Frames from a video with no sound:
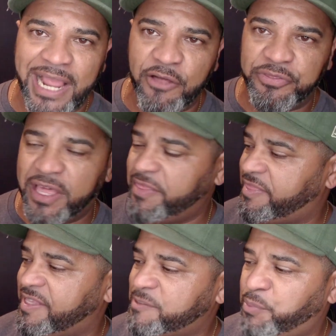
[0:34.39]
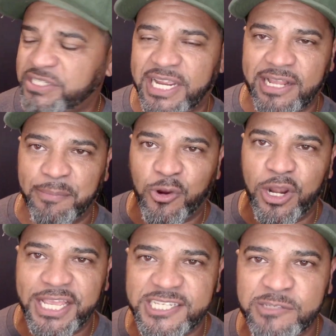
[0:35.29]
Now this project, I'm
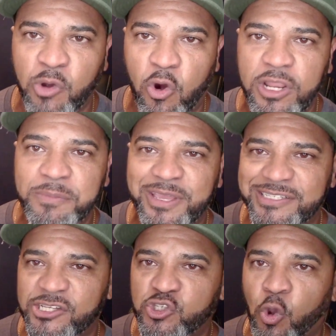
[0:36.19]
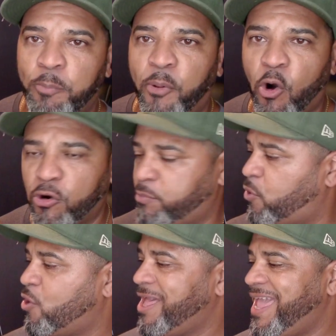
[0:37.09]
calling it small only because it's so
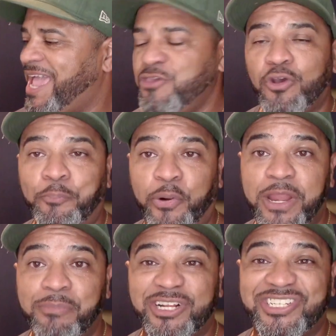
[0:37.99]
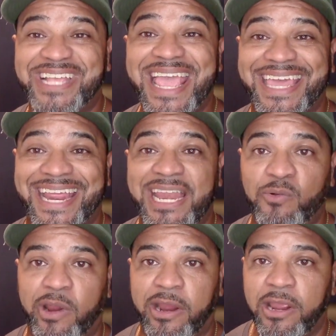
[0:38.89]
portable and you can pretty much take it
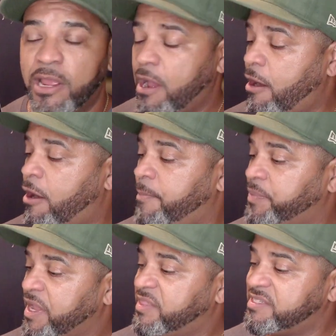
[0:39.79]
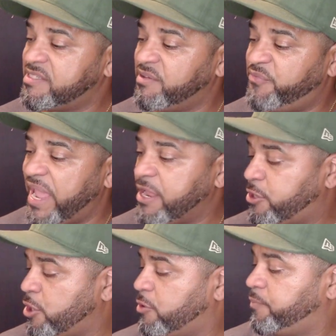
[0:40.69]
anywhere. This is the
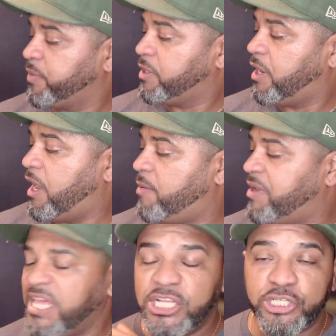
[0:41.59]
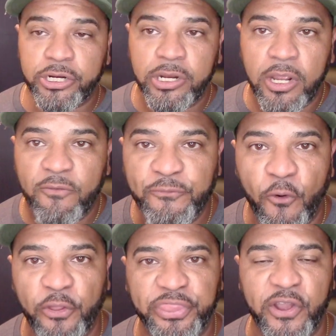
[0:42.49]
Vankyo Leisure
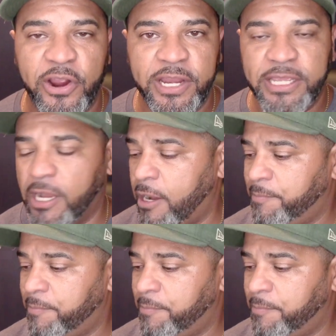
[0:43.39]
430.